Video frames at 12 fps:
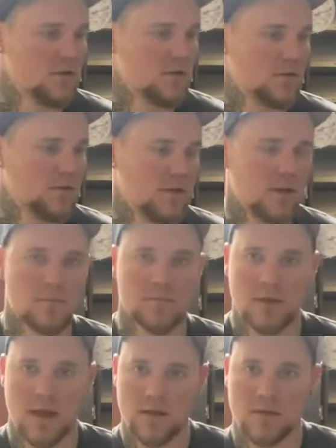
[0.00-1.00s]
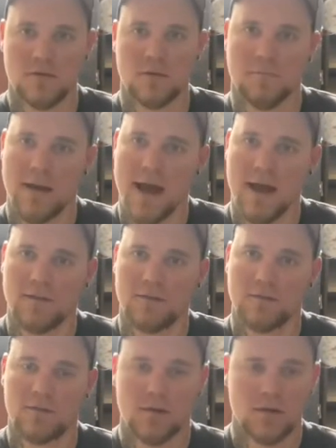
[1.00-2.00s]
You'll see them laying on their
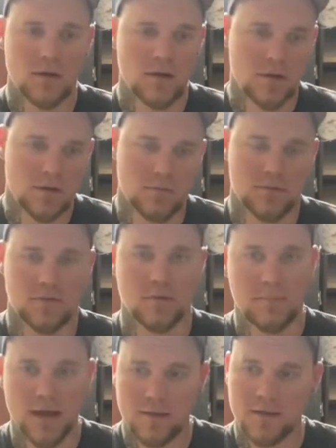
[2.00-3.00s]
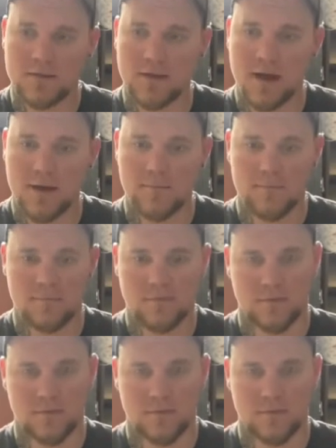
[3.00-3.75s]
backs with their bellies up.